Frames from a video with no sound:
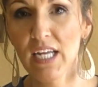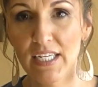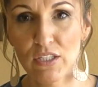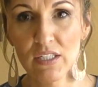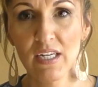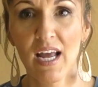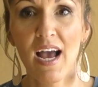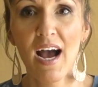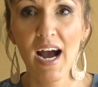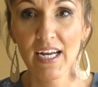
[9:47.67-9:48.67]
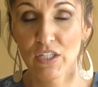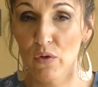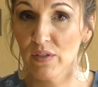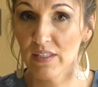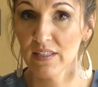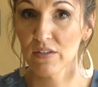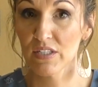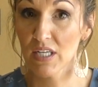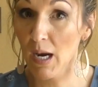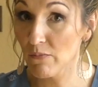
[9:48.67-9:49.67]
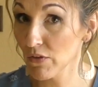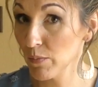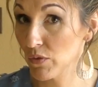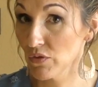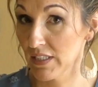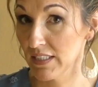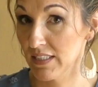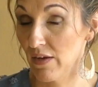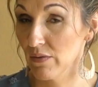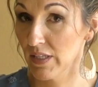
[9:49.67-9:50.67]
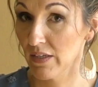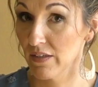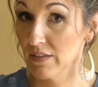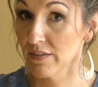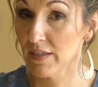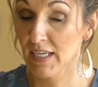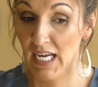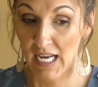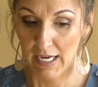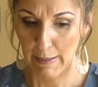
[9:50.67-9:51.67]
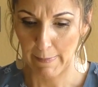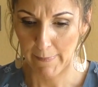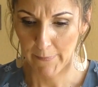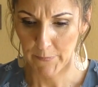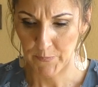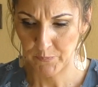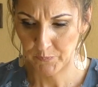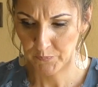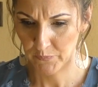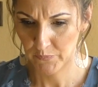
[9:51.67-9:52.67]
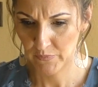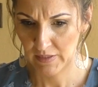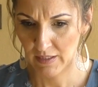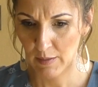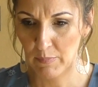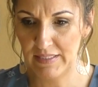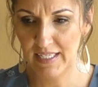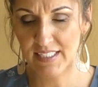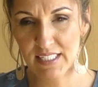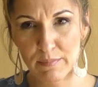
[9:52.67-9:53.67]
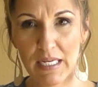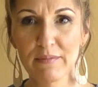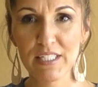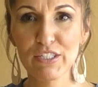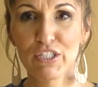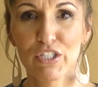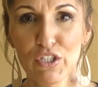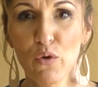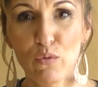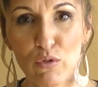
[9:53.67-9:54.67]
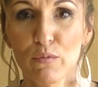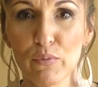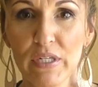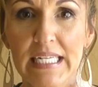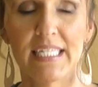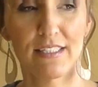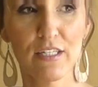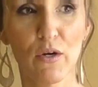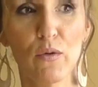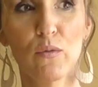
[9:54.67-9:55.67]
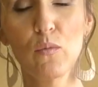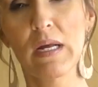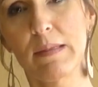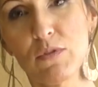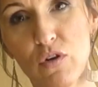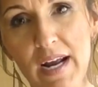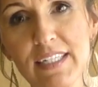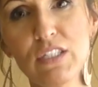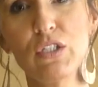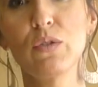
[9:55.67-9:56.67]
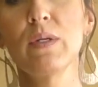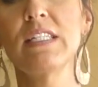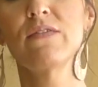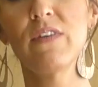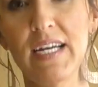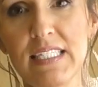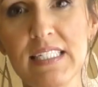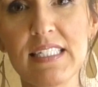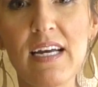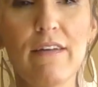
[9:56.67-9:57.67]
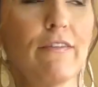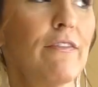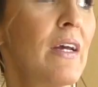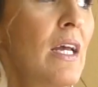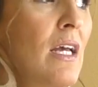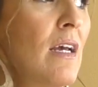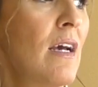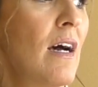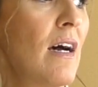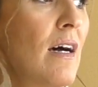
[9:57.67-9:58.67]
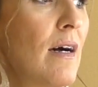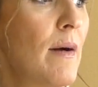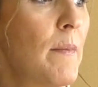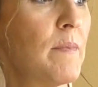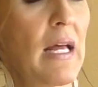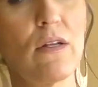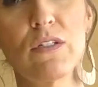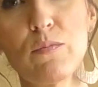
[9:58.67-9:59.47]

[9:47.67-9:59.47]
I, I know that there's comfortable dresses out there, um, but then sometimes they just don't look pretty. So what I'm trying to do is find stuff um, that looks